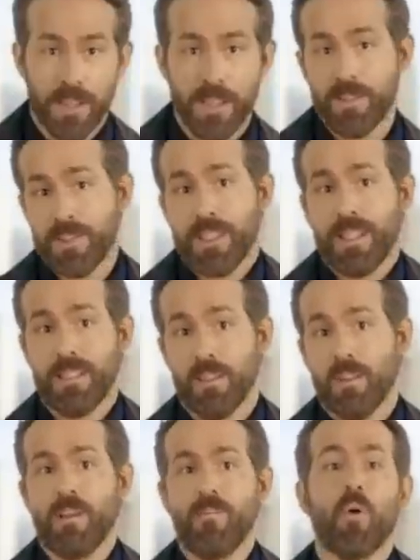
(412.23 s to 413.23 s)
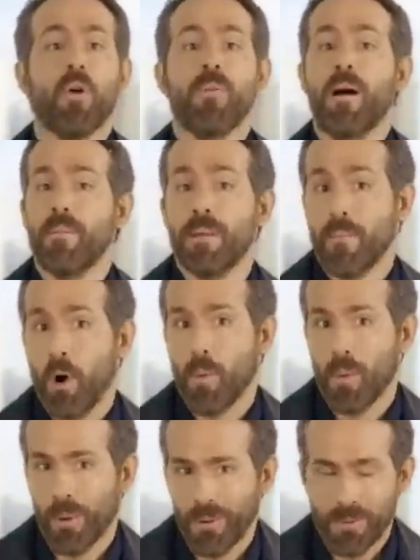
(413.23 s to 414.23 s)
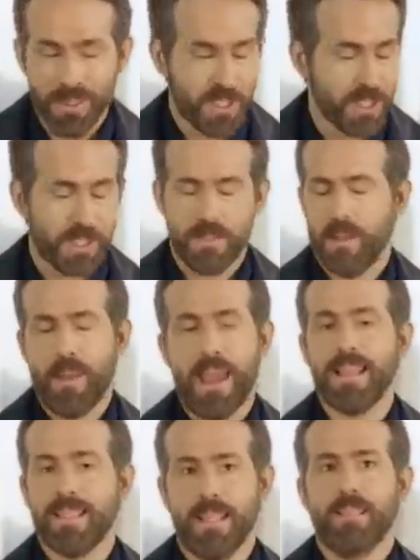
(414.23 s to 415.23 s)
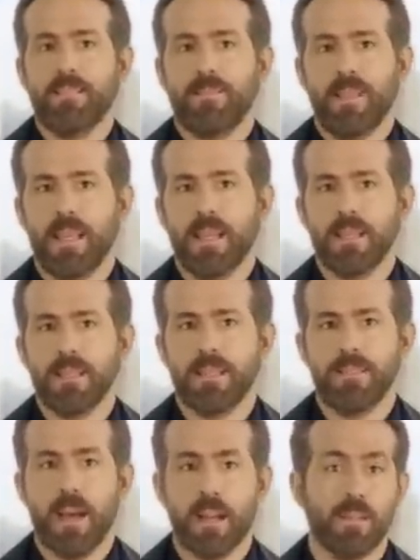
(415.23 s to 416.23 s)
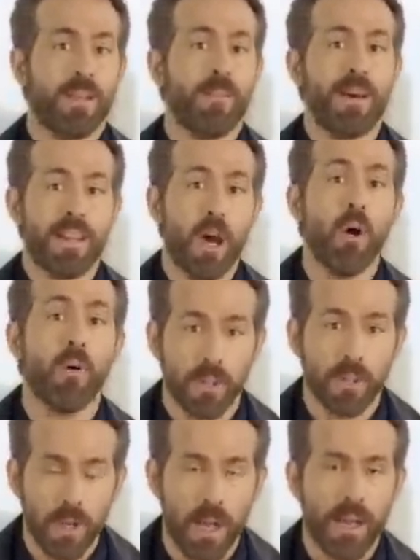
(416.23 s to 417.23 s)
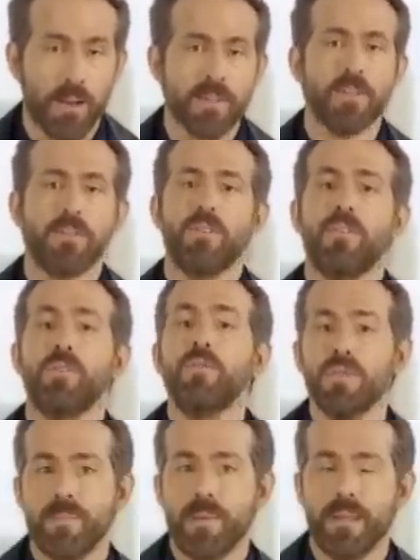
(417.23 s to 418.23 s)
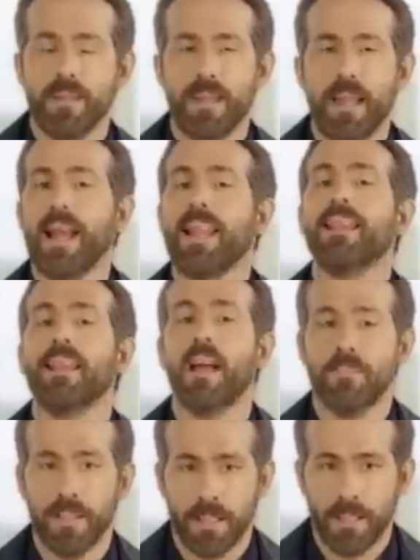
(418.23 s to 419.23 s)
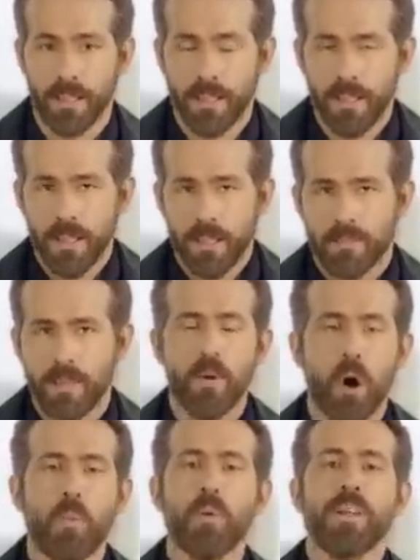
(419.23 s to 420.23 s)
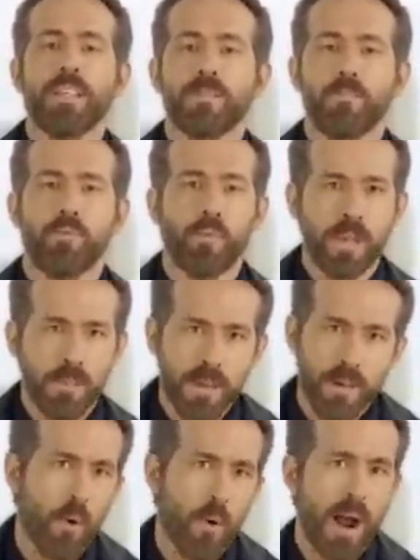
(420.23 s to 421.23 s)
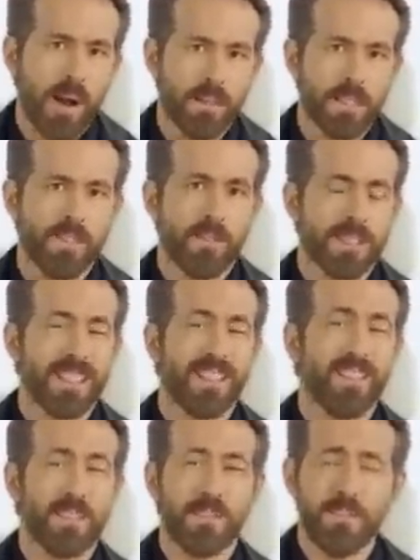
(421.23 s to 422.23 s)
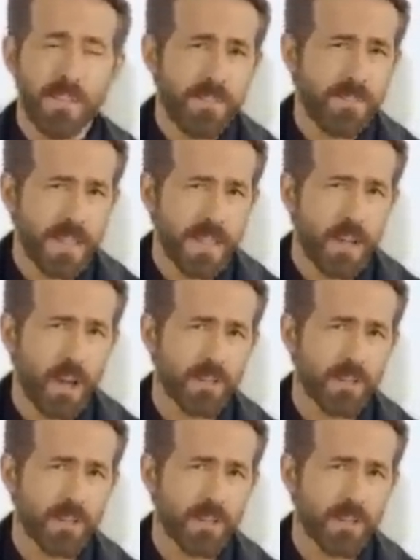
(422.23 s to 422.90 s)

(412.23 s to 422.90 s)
5G network. Use your own phone with any Mint Mobile plan and keep your same phone number along with all your existing contacts. Switch to Mint Mobile and get premium wireless service starting at just